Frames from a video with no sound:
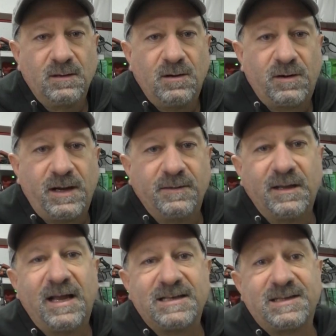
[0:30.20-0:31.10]
Okay, on
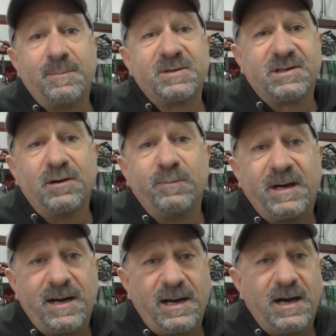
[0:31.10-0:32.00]
the last episode, we
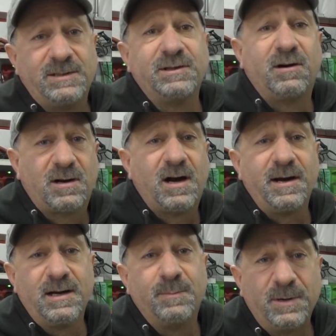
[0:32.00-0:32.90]
kind of got you all
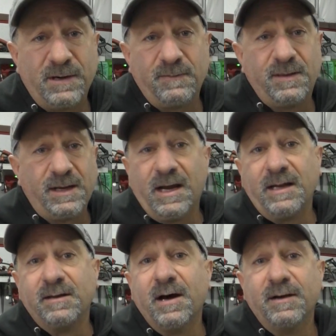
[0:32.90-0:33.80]
caught up on everything
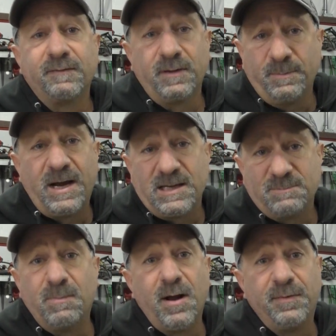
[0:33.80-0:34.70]
I'd done for the
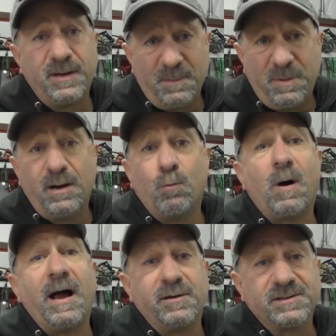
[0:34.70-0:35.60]
past month. It had been a
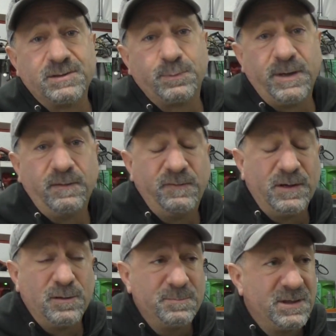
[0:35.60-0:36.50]
while since we had
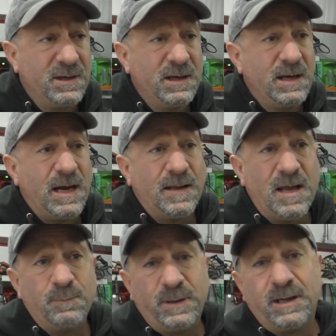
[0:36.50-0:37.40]
filmed. And
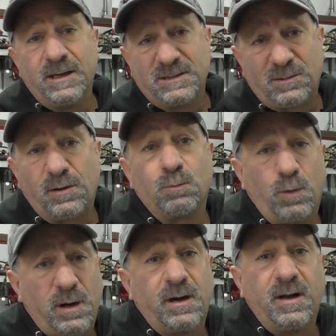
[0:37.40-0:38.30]
then we started
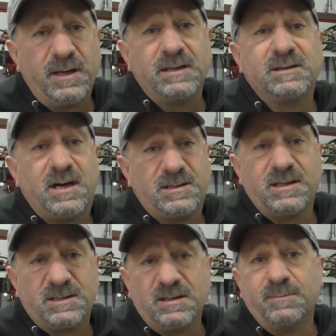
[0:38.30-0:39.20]
working on the exhaust
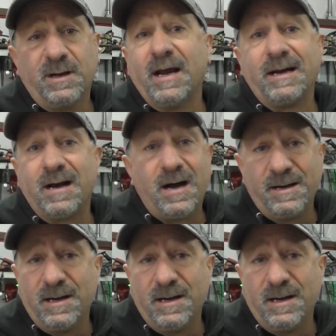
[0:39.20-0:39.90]
system, and I had gotten